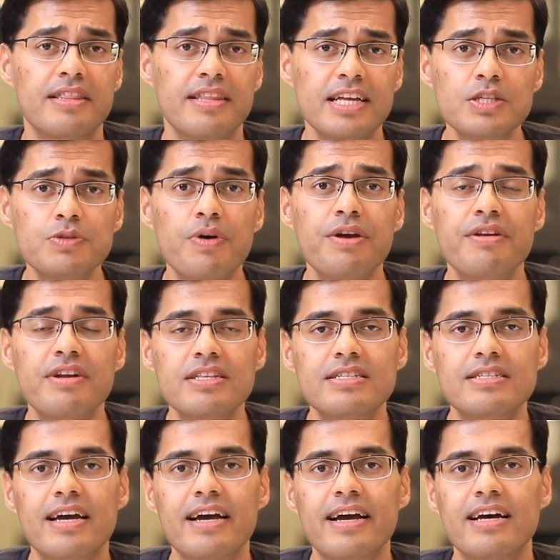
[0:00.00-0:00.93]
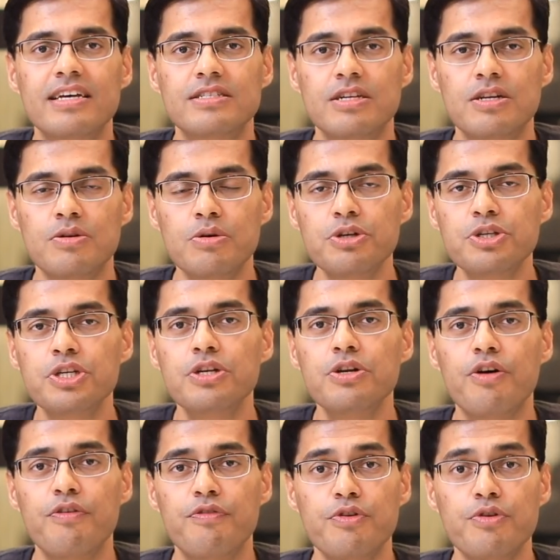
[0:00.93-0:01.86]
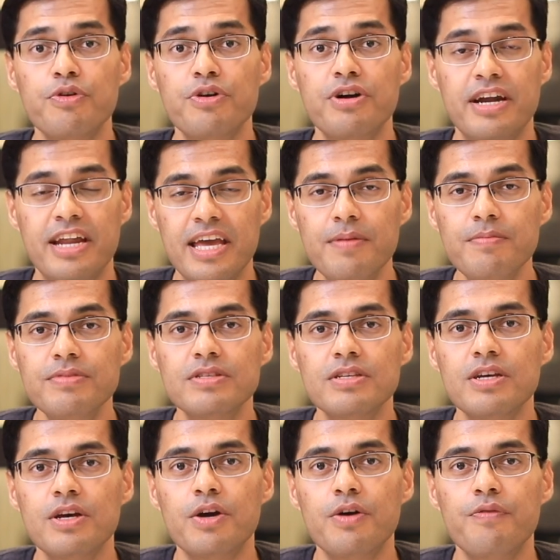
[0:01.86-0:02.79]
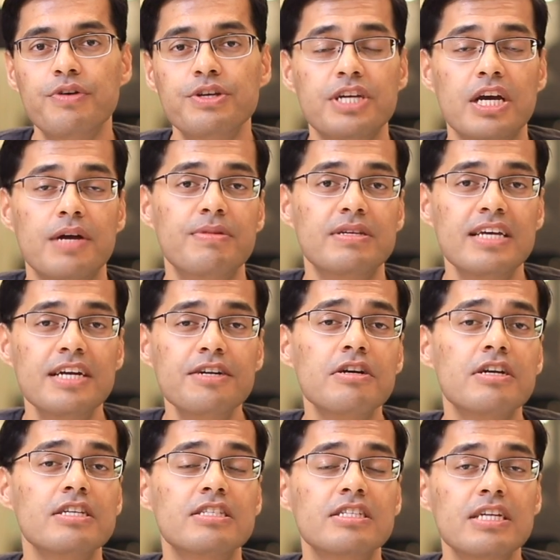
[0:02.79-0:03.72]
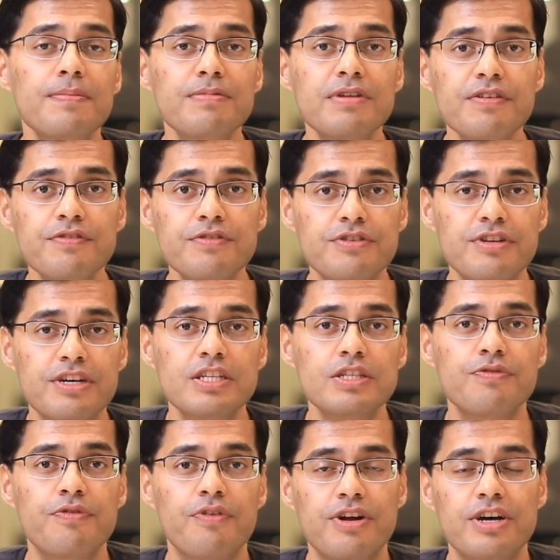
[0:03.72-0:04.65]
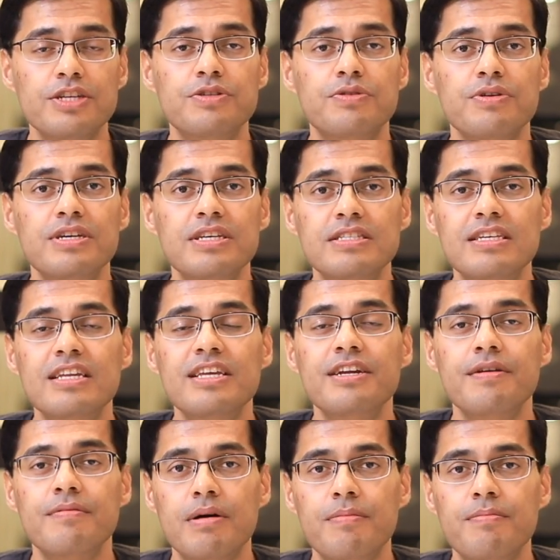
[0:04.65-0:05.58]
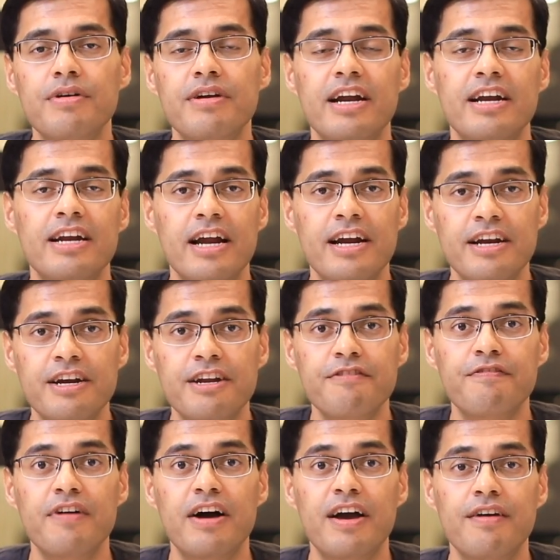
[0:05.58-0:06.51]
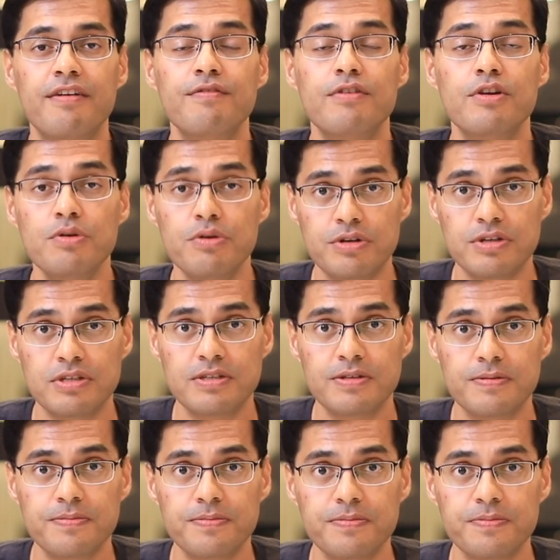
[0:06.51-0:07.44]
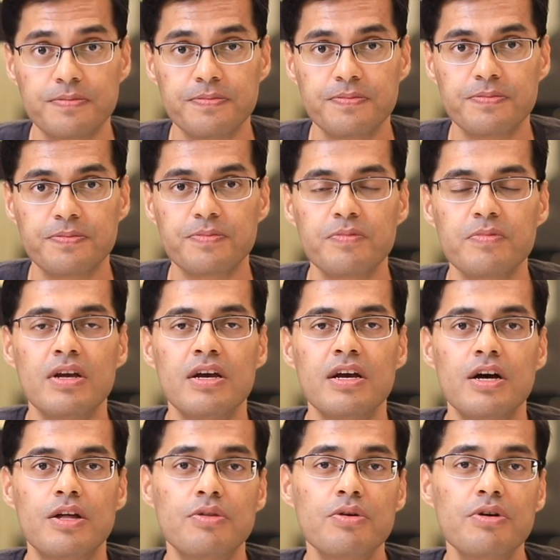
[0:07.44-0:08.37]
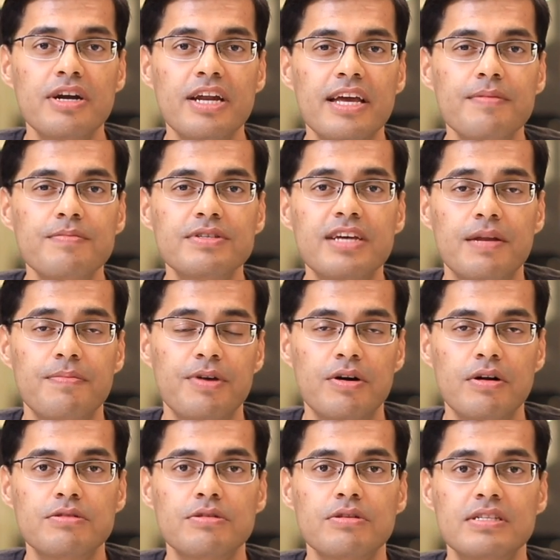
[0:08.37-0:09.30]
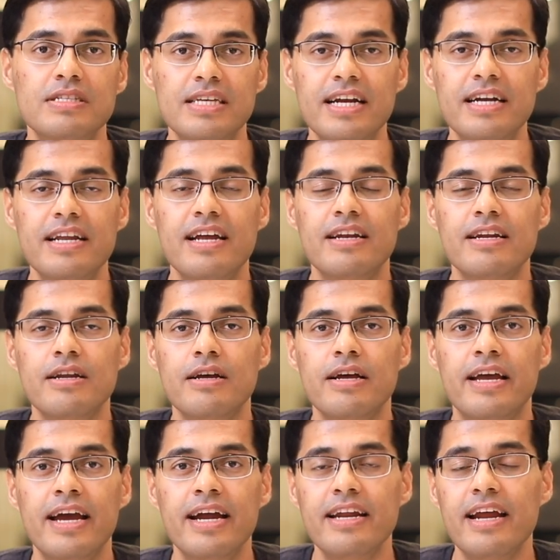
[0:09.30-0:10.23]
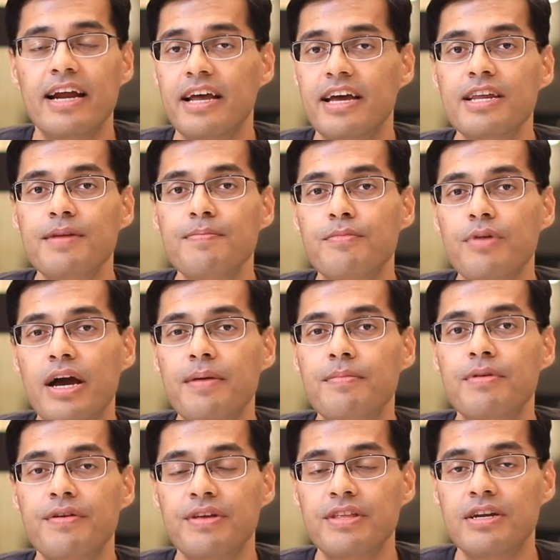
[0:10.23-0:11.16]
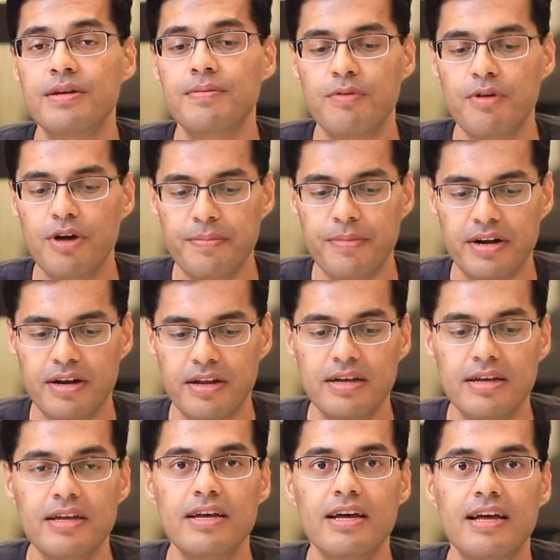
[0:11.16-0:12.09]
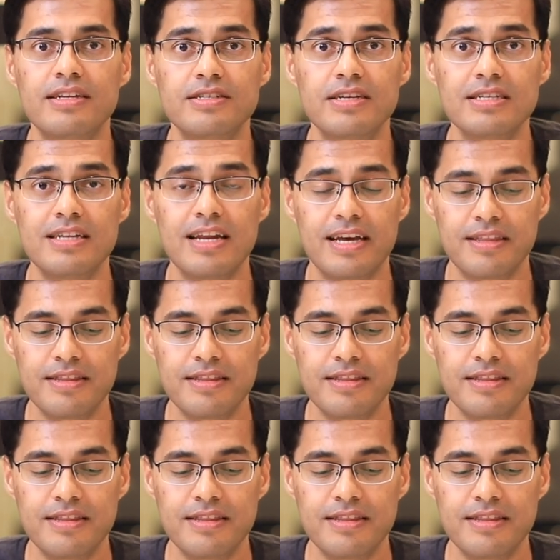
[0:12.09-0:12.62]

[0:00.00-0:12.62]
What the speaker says: That's why UnetStack has the notion of node names, which can be set to descriptive strings for us to easily remember and identify nodes. Node names can be also set and get at any time during the deployment, just like